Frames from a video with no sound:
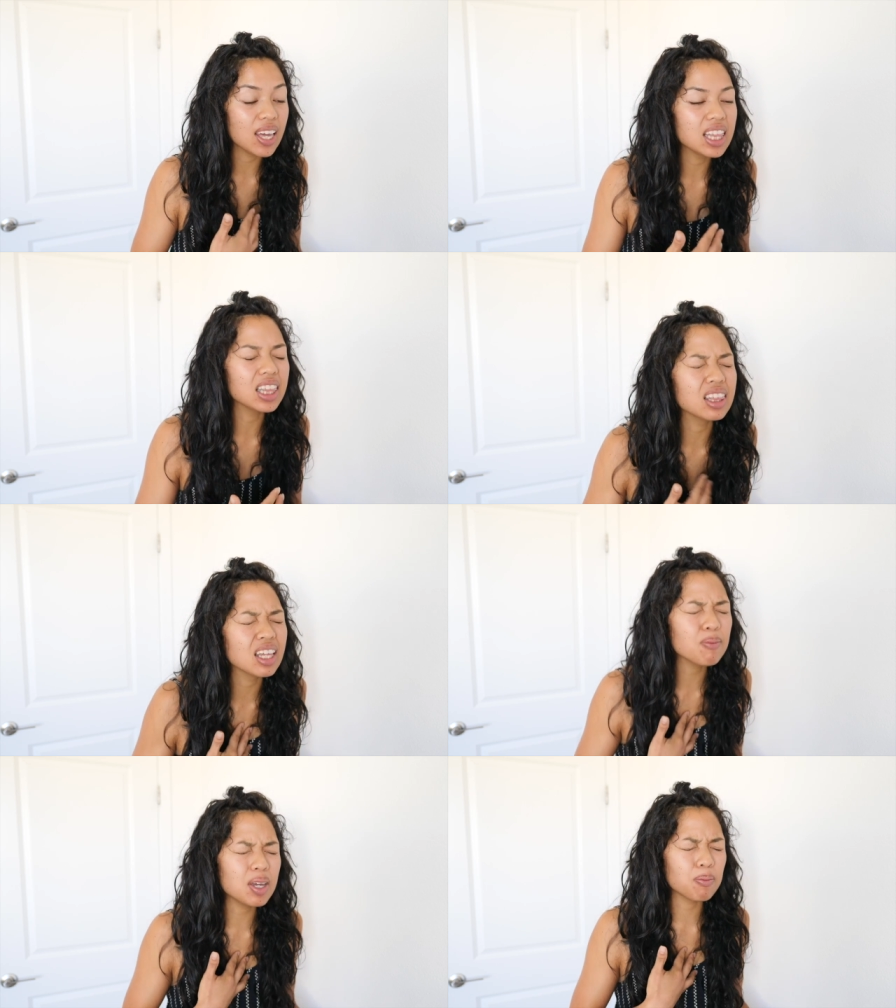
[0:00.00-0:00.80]
They
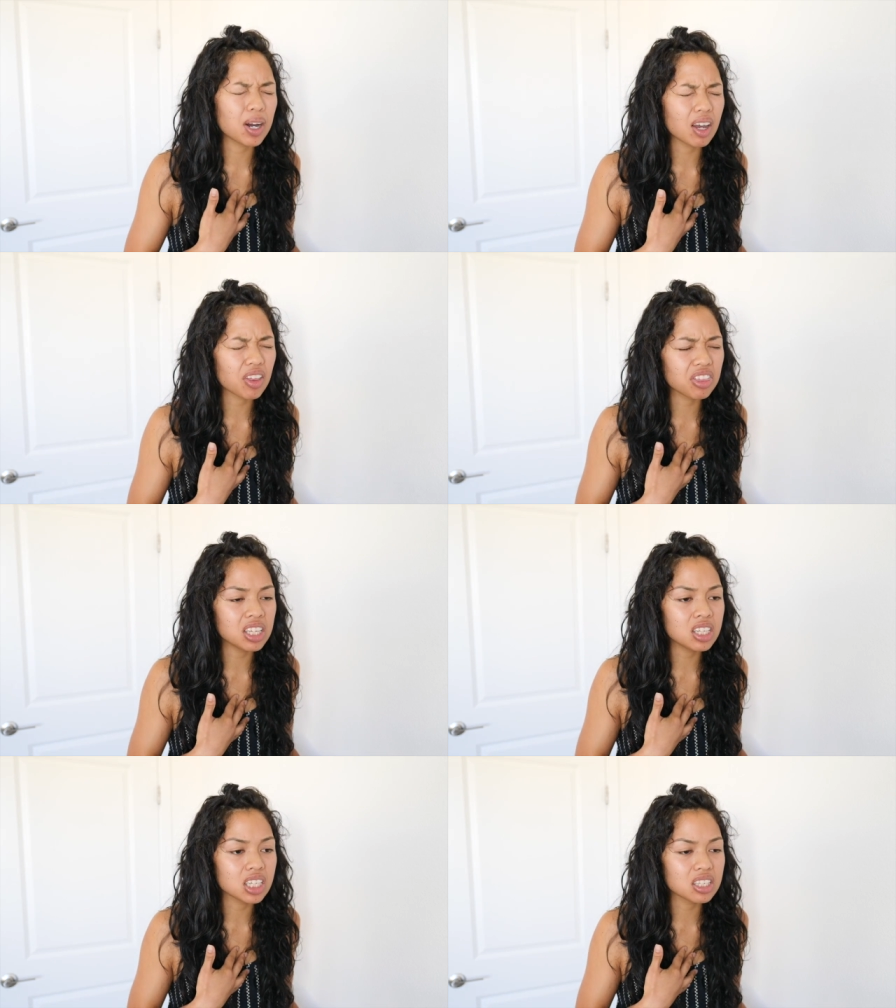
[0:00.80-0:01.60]
limit my
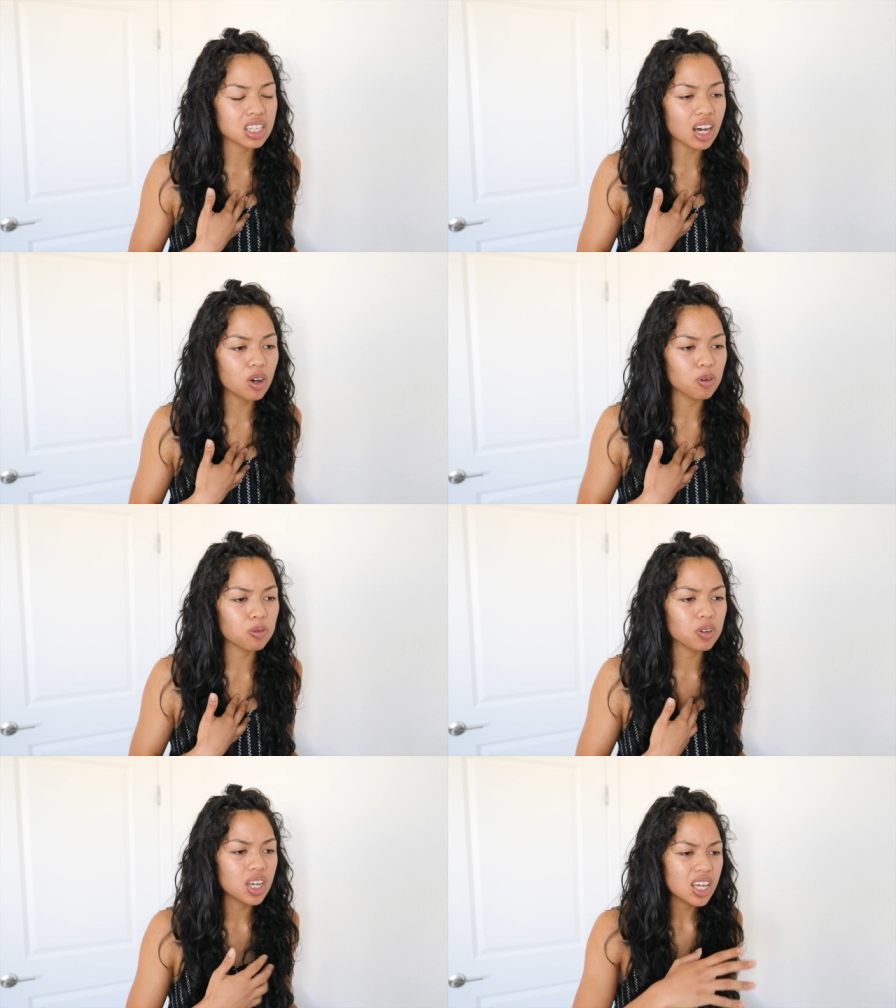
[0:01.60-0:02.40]
authentic self.